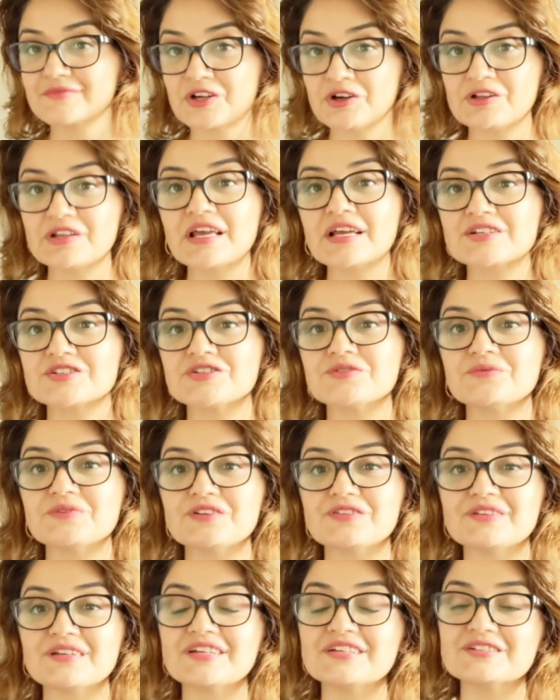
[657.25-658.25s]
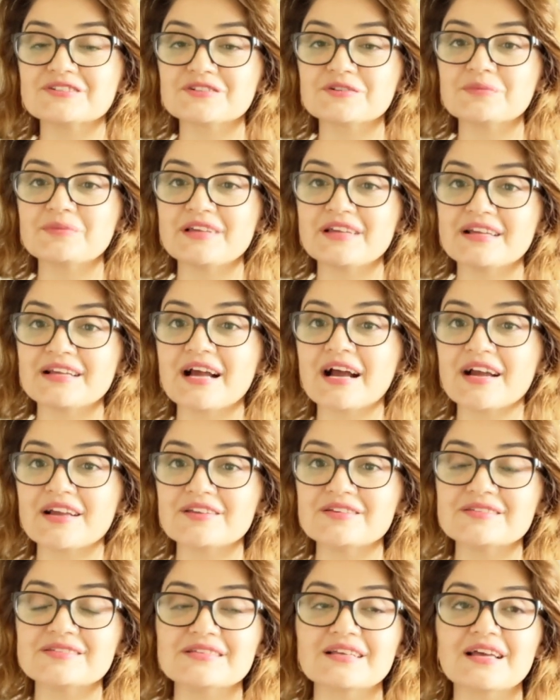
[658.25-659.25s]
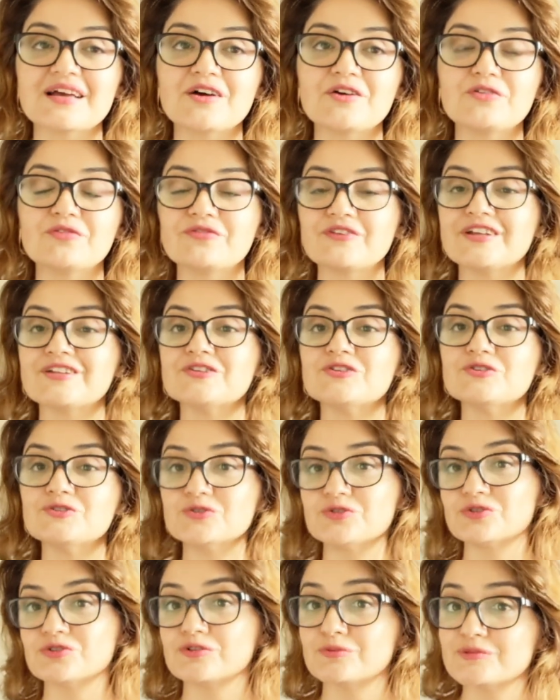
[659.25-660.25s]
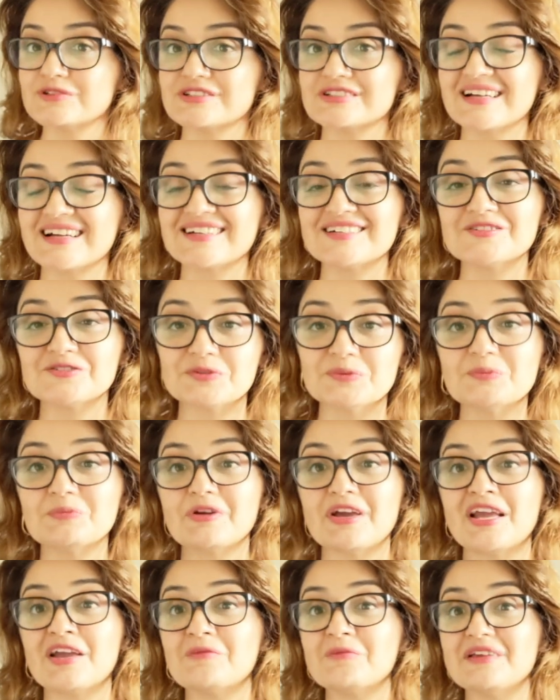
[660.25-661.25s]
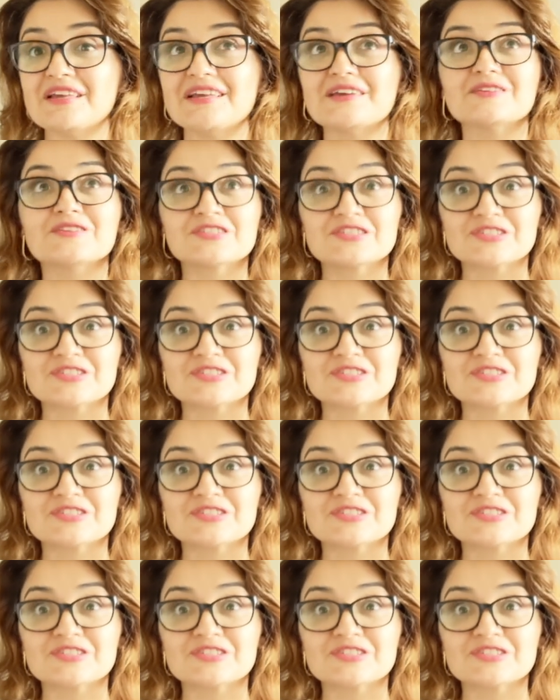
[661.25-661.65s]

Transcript: connection with inner being, higher self, and YouTube started to pay me